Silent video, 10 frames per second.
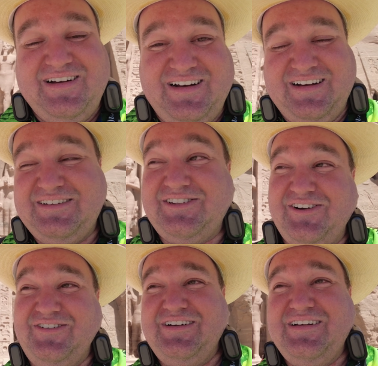Uh,
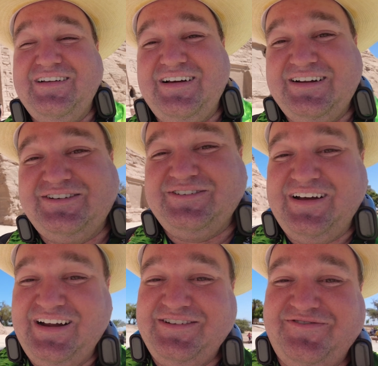so I do
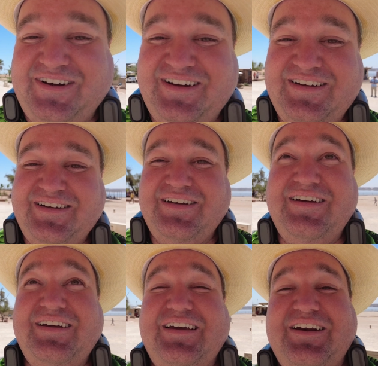kind of uh,
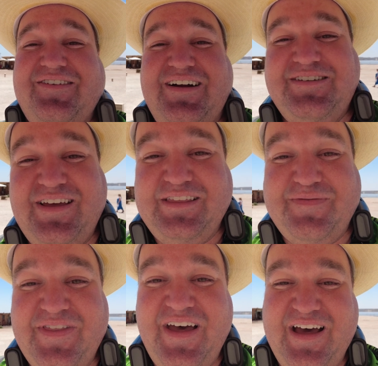congratulate
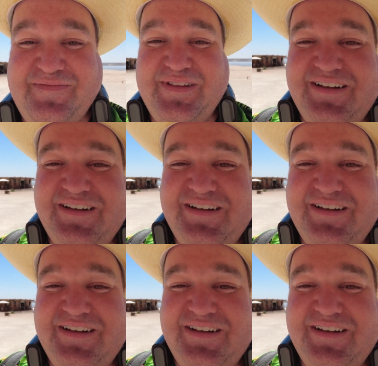them on that. But